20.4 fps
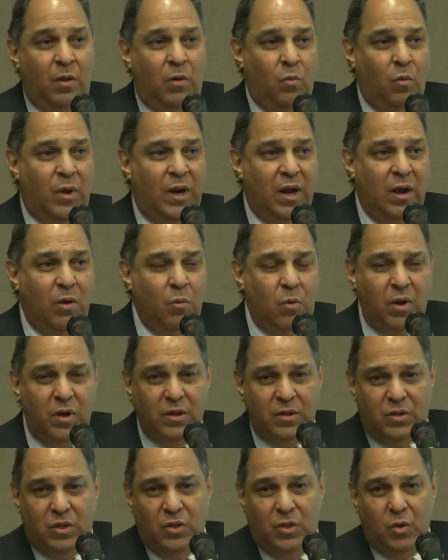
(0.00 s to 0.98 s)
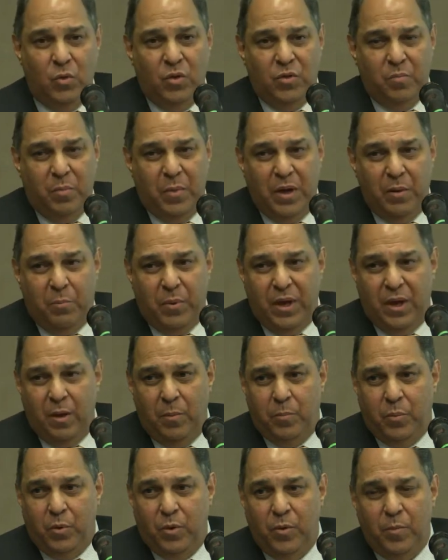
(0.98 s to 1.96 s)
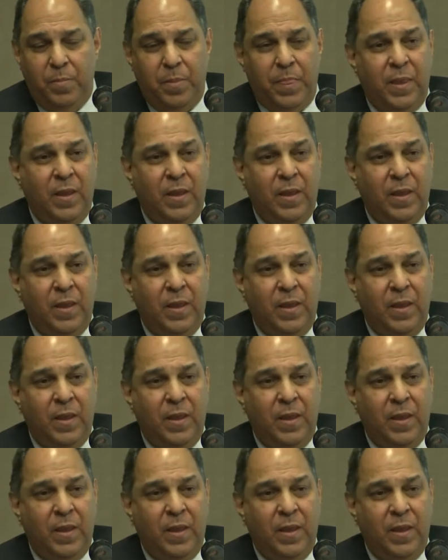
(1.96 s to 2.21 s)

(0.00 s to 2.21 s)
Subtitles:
What I wanted to do with my paper